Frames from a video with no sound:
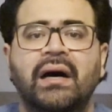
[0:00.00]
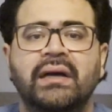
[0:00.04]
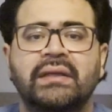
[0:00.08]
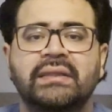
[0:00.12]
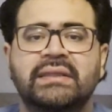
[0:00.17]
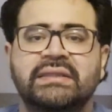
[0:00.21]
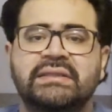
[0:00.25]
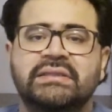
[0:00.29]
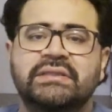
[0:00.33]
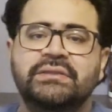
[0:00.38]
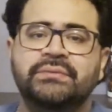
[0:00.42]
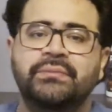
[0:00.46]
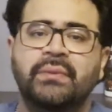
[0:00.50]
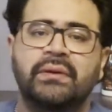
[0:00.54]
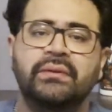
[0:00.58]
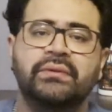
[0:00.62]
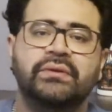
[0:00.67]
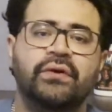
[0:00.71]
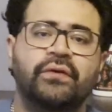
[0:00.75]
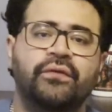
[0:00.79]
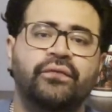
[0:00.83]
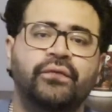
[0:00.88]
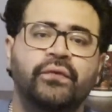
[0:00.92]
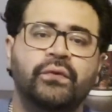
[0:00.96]
this is
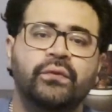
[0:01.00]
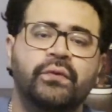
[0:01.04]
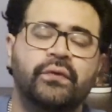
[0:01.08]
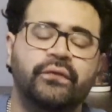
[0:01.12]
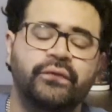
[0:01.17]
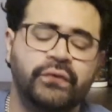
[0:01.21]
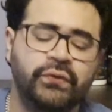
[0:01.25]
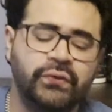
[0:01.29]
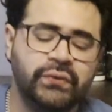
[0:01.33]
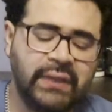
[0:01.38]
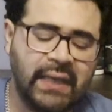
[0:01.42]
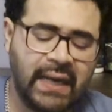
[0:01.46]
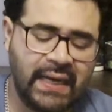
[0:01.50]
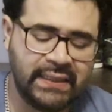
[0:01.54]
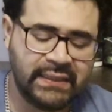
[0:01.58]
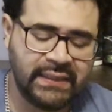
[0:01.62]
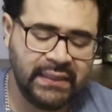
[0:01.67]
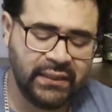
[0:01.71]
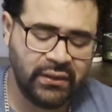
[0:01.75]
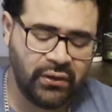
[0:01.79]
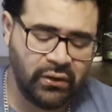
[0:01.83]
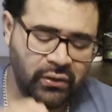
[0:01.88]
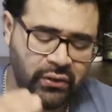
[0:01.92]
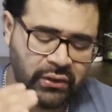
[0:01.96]
the full review that I
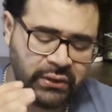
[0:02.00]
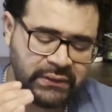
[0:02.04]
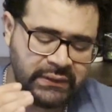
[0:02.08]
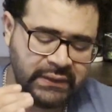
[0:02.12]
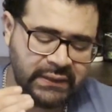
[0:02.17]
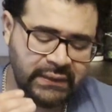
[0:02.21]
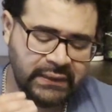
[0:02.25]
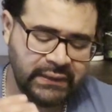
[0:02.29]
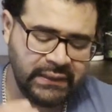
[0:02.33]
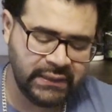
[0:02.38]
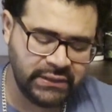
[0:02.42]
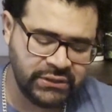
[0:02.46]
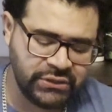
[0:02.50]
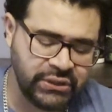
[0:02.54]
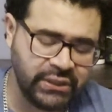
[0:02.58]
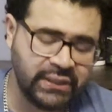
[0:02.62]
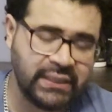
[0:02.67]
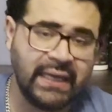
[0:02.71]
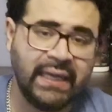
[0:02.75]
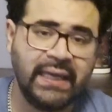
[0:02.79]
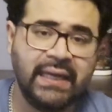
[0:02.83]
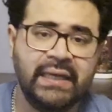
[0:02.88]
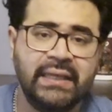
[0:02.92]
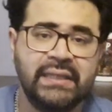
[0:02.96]
did on the Ninja
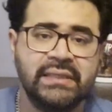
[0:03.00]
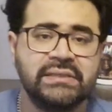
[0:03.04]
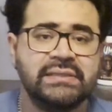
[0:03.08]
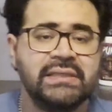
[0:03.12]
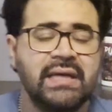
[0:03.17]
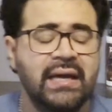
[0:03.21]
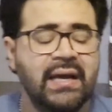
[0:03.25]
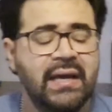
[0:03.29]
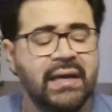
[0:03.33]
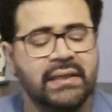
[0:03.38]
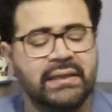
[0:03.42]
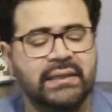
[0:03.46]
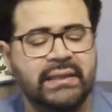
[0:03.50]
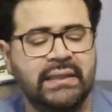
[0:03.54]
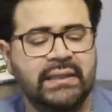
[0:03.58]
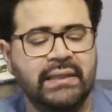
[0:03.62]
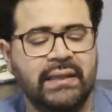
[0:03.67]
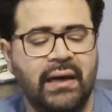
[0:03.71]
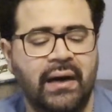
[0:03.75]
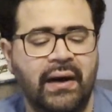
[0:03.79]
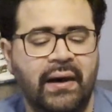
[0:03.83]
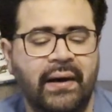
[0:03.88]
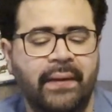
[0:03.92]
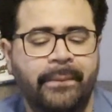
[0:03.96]
Gains, the
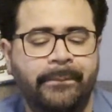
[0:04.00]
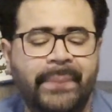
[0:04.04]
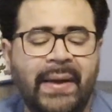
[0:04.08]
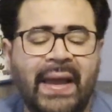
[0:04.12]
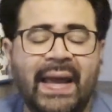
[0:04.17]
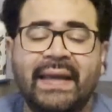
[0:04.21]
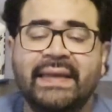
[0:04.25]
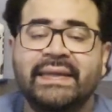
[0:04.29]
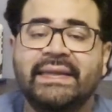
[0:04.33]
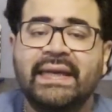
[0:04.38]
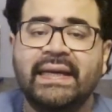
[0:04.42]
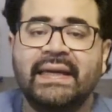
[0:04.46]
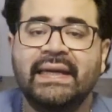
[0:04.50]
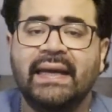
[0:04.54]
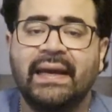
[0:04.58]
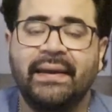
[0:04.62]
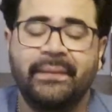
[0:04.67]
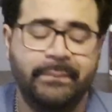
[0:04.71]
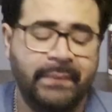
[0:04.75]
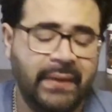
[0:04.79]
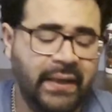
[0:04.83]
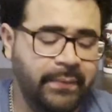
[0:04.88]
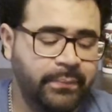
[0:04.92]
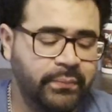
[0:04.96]
pancake
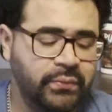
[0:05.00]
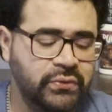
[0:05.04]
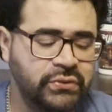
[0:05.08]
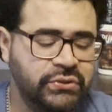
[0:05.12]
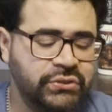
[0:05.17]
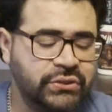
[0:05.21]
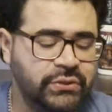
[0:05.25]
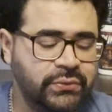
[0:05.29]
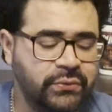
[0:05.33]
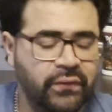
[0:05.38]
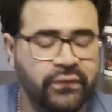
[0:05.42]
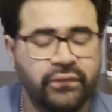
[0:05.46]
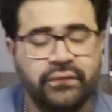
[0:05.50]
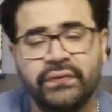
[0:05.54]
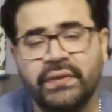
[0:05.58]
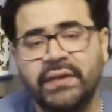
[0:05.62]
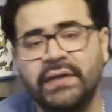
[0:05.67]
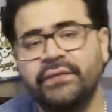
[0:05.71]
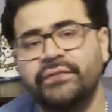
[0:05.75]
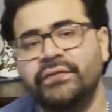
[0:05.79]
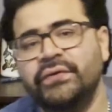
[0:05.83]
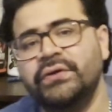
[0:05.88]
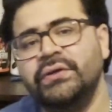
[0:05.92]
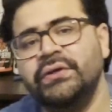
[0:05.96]
and maple syrup
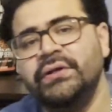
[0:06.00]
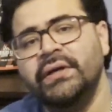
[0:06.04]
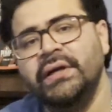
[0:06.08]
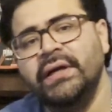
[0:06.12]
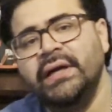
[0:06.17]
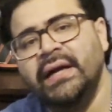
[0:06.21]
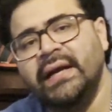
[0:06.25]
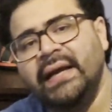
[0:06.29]
flavor.